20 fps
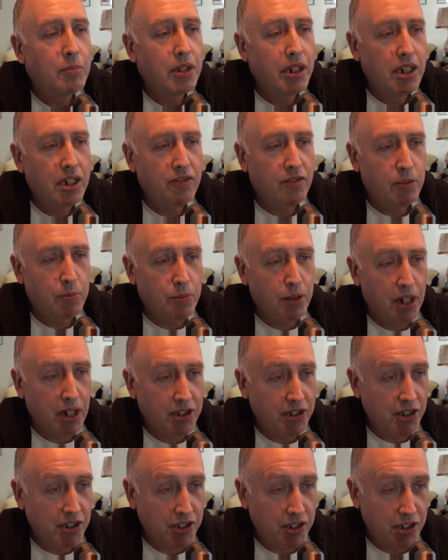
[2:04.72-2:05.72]
Many of the
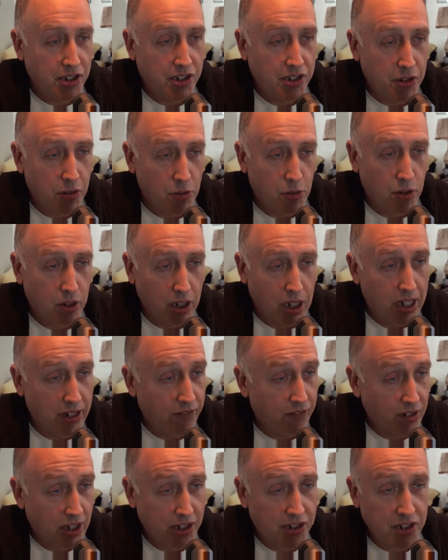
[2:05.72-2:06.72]
processes or
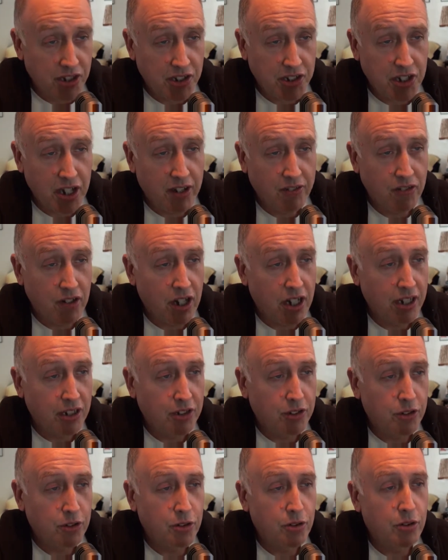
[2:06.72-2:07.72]
life lessons I've
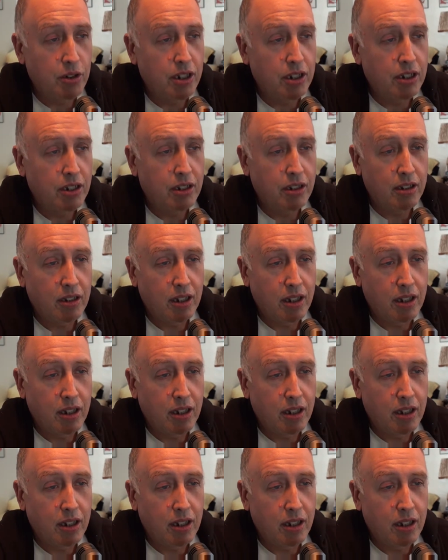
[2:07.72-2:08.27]
gone through and